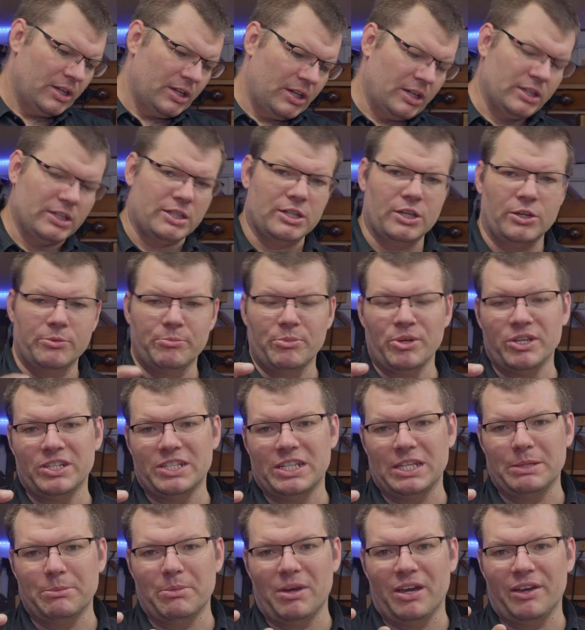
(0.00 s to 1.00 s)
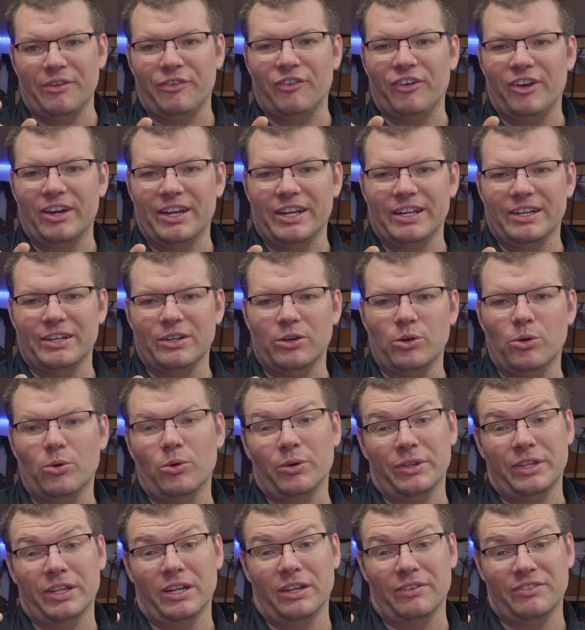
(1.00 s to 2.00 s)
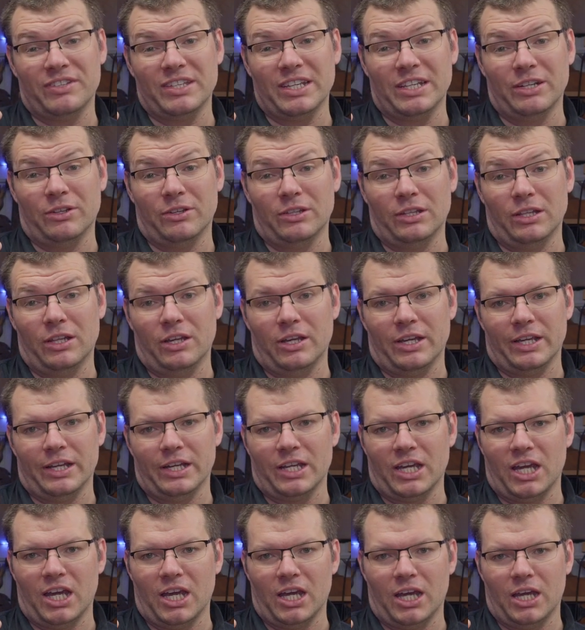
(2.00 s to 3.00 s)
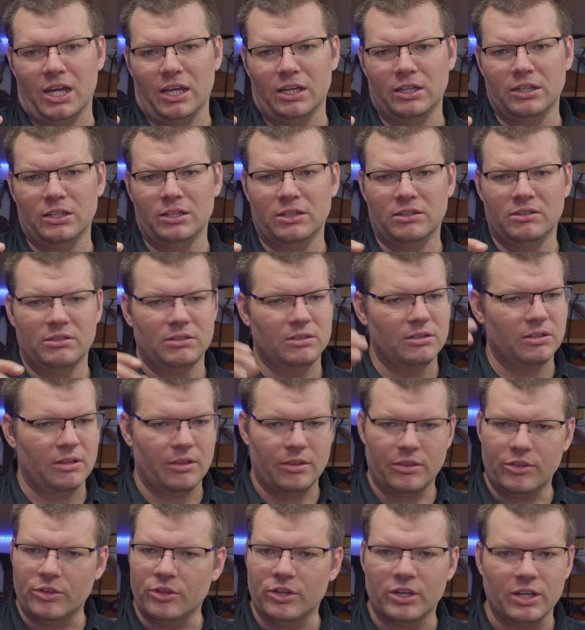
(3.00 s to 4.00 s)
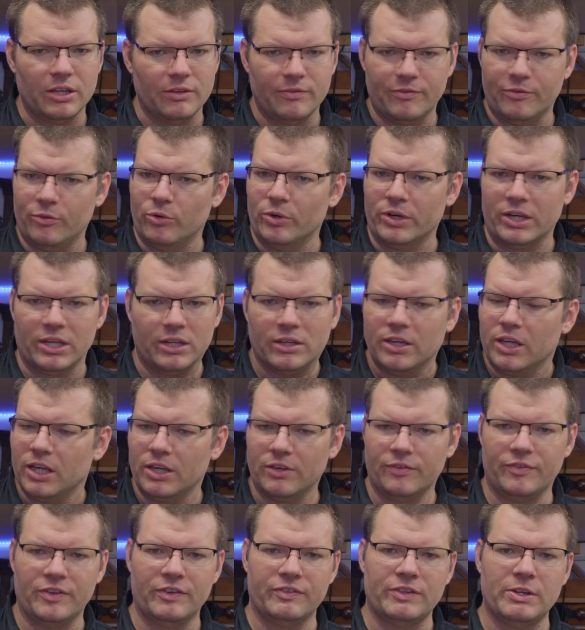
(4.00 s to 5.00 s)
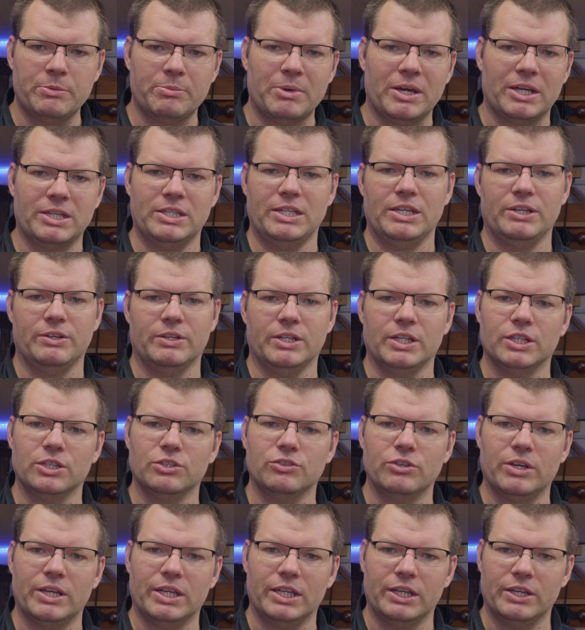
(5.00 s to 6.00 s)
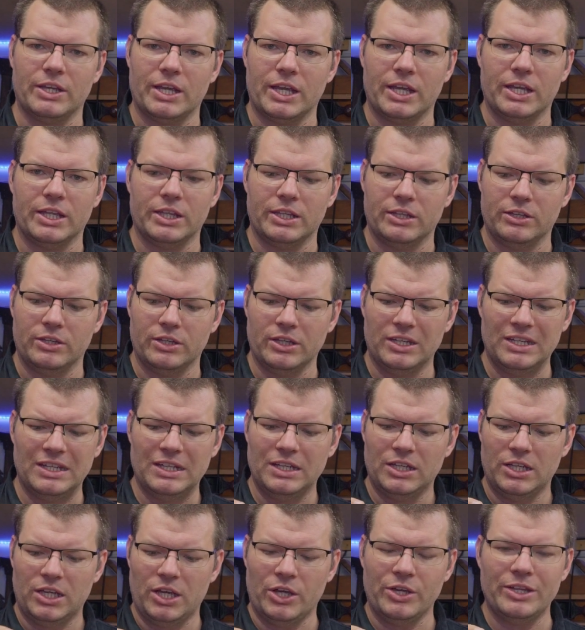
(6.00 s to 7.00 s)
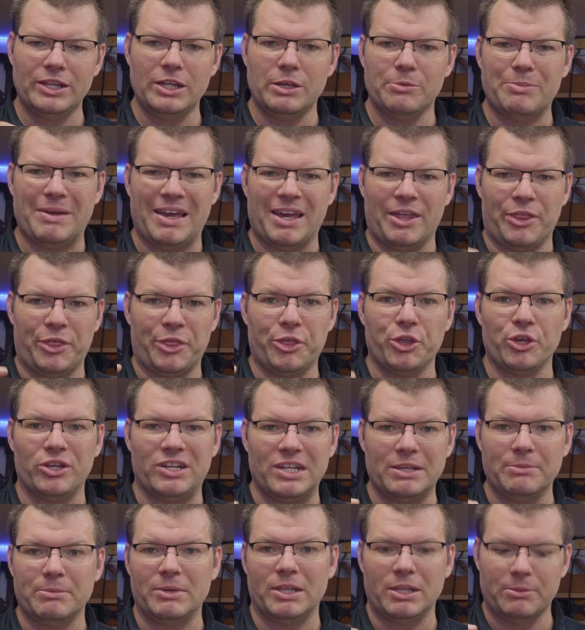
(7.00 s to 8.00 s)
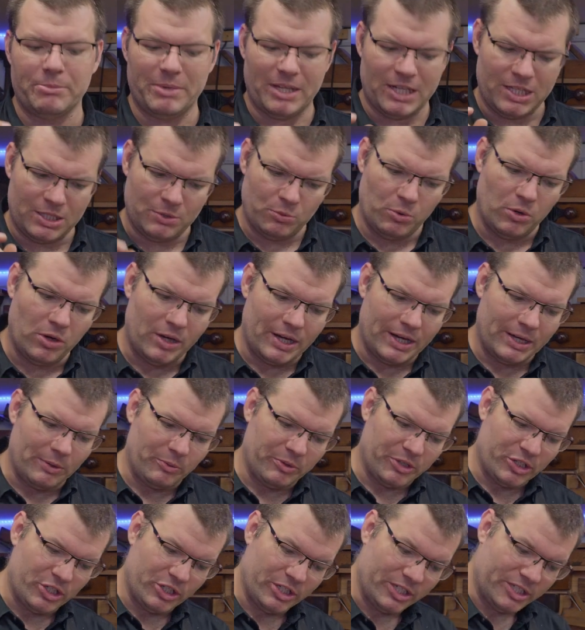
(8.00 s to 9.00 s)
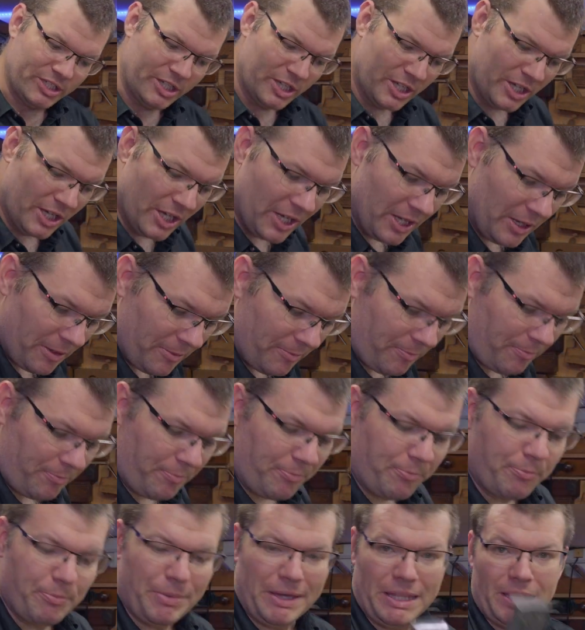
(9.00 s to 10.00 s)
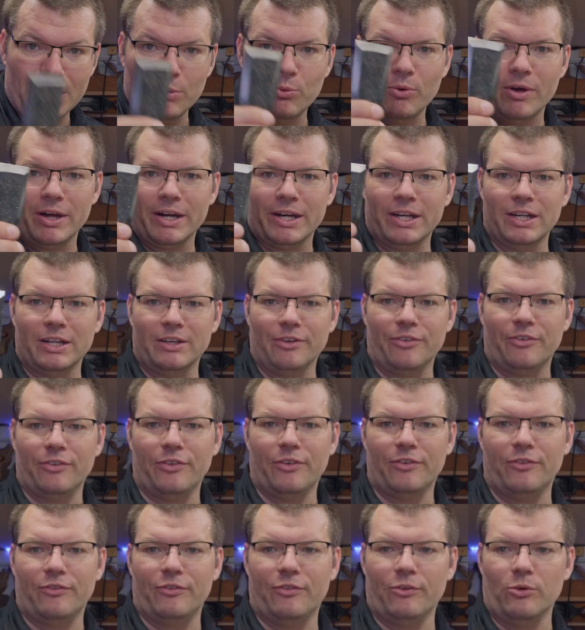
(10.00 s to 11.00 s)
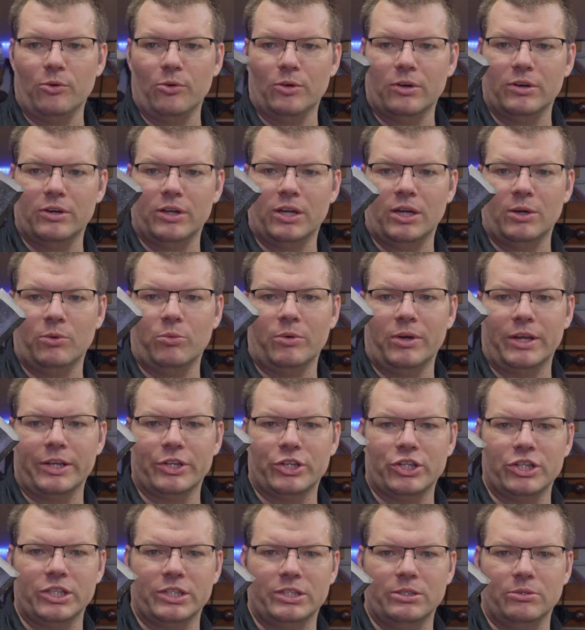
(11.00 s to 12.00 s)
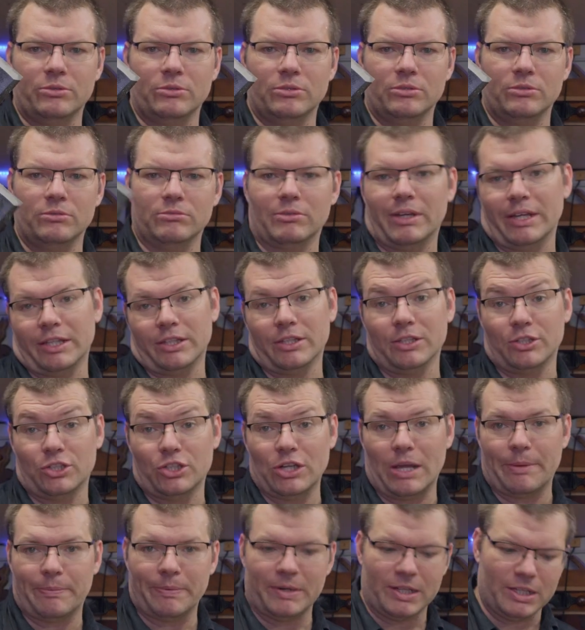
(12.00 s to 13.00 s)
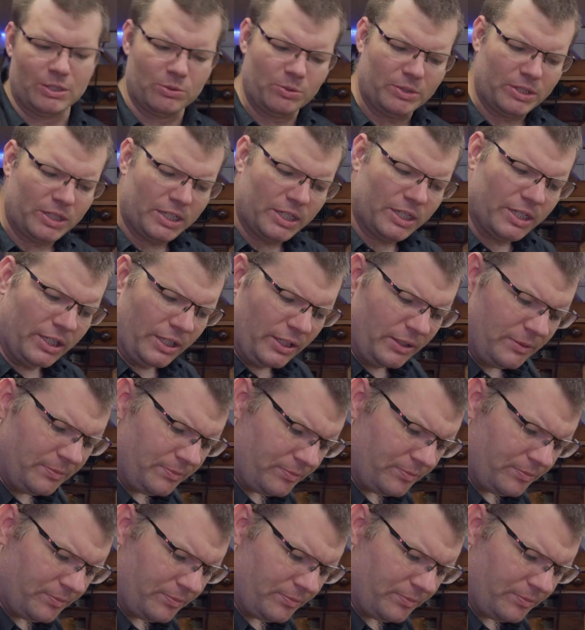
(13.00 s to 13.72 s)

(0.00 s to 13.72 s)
And so most of them I find, or that I've seen online, are 30, 40, 50 bucks here in Australia, and they're only about 30 millimeters wide, which is fairly wide enough for a wide chisel like this Japanese one here.